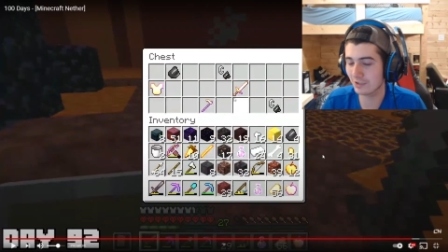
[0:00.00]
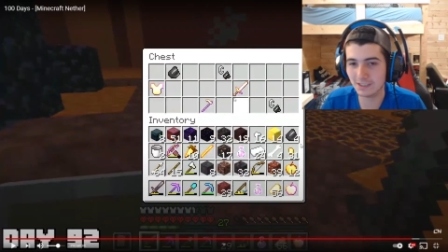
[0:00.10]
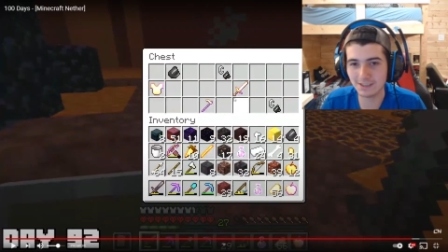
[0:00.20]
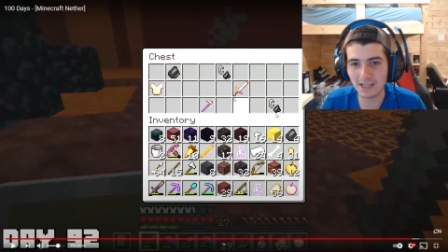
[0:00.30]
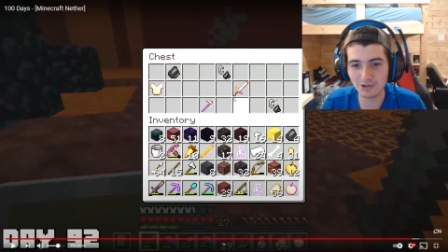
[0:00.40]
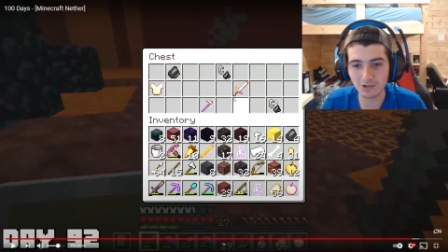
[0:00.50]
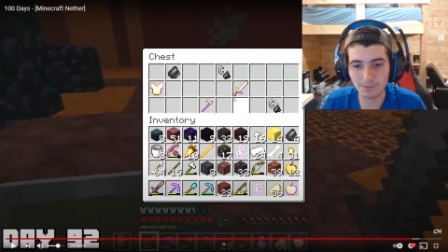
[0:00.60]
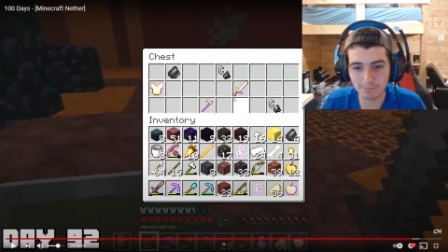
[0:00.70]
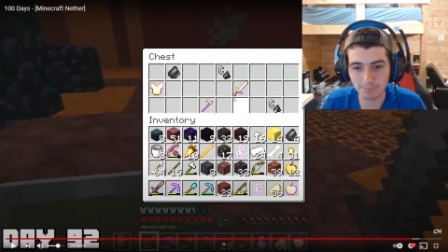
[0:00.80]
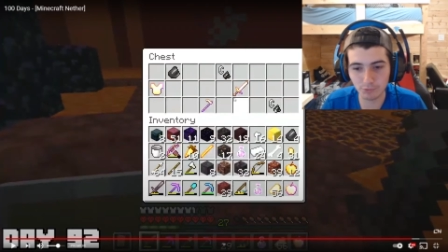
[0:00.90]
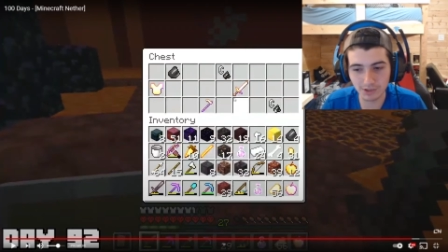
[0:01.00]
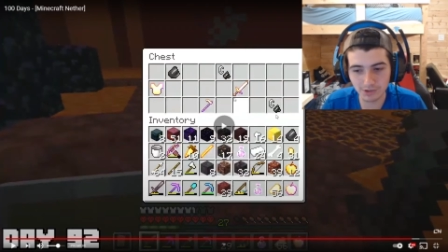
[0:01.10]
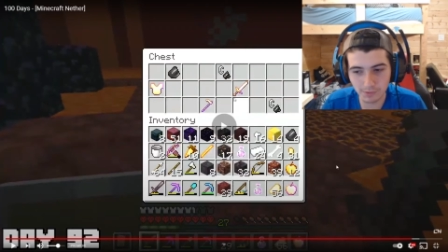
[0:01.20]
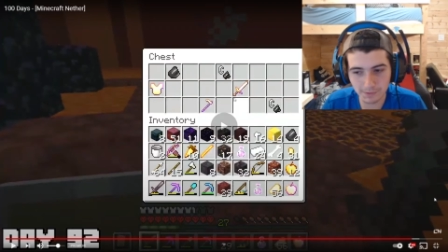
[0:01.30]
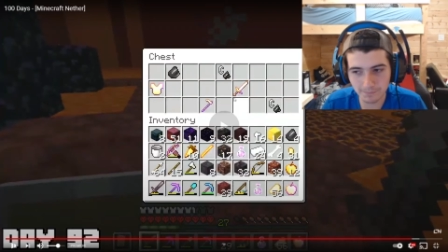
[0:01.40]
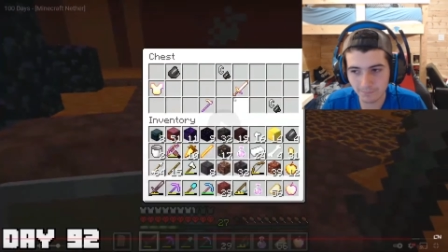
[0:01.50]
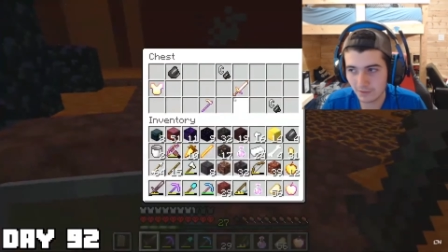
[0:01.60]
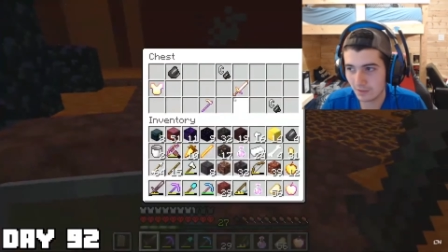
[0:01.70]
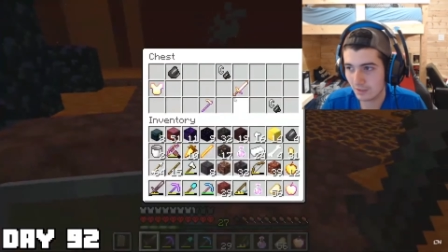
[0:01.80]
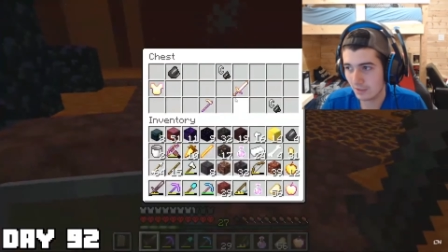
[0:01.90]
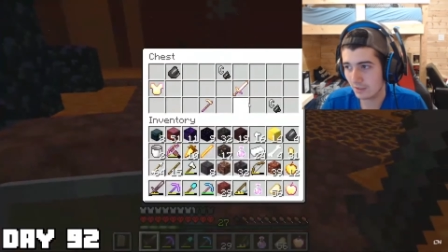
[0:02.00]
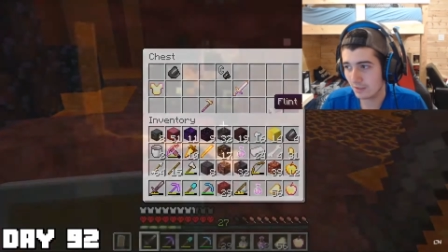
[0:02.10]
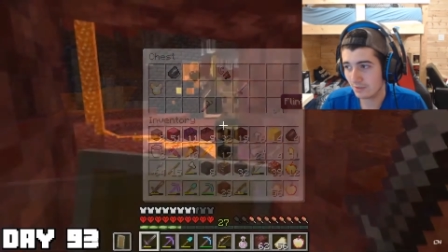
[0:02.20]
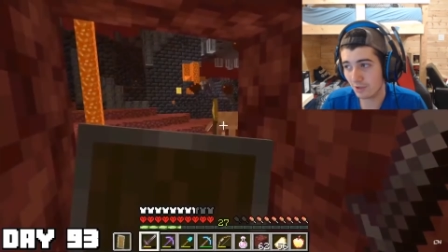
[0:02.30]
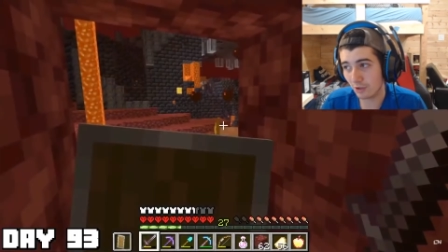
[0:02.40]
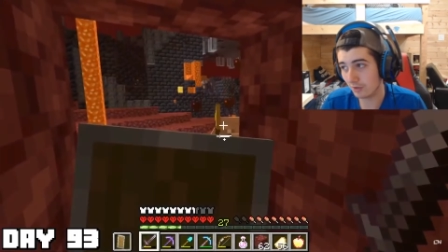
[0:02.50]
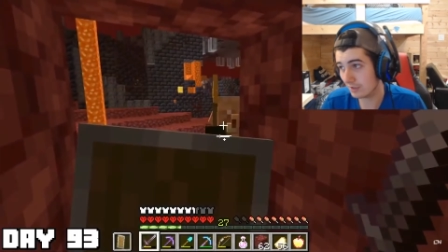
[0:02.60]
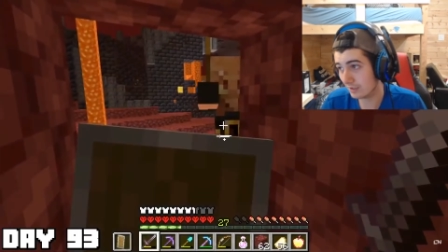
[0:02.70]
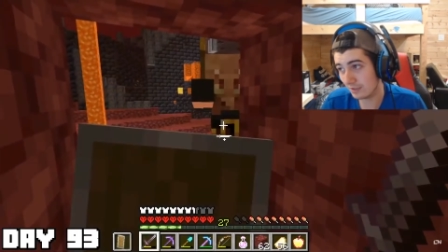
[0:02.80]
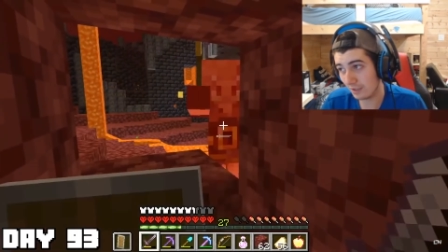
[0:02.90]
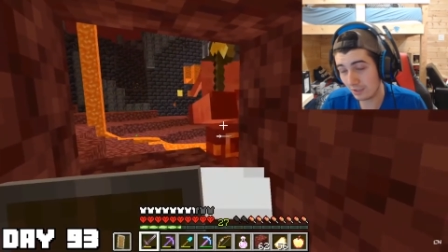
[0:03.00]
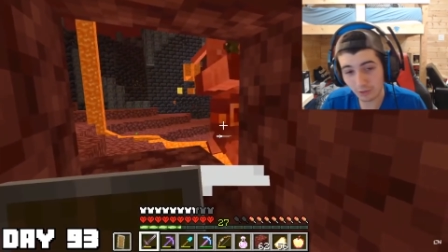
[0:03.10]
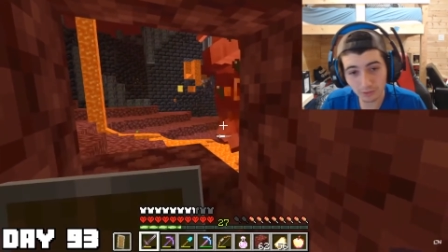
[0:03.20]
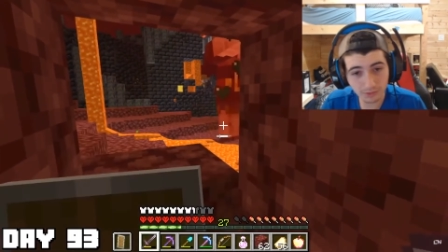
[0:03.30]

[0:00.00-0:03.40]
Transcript: and it's actually pretty sweet. Bridge found so, another bastion, you know, day